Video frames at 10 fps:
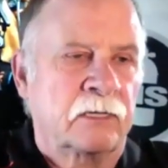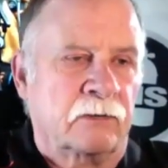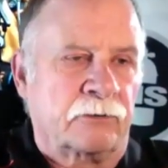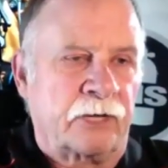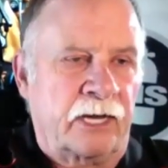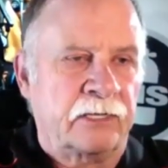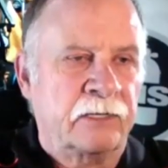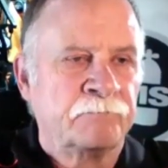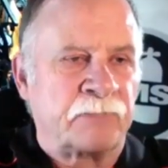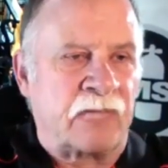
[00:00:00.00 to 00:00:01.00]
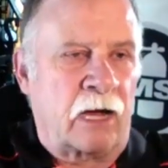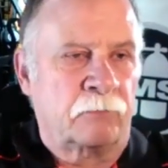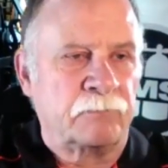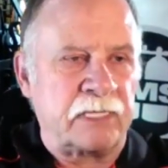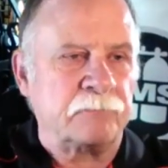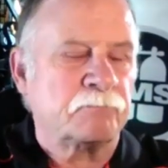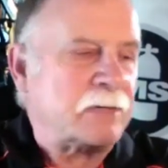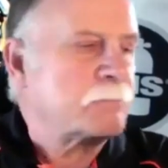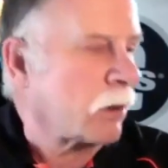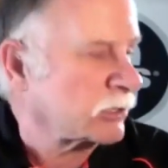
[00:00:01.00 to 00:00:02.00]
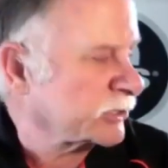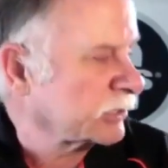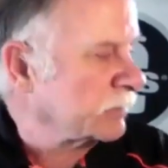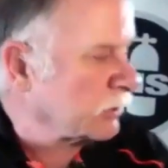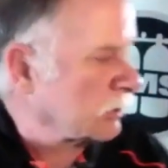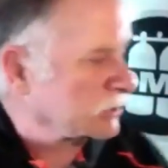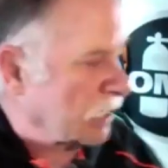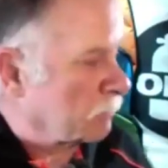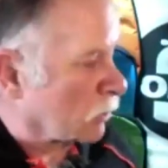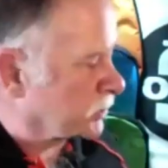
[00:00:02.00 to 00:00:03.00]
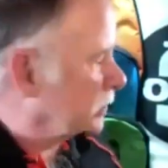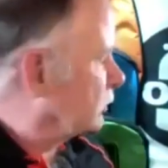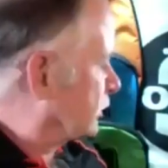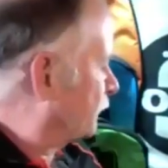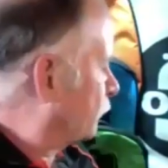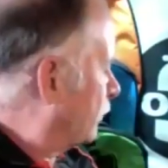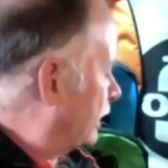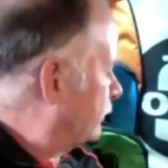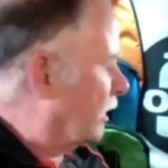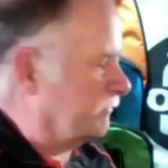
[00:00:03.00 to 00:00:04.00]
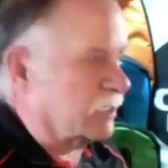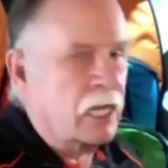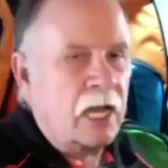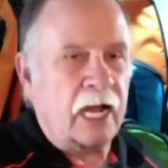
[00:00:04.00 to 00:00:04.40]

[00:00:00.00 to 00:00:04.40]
Okay. Now, me personally, because I mostly use it for wreck diving,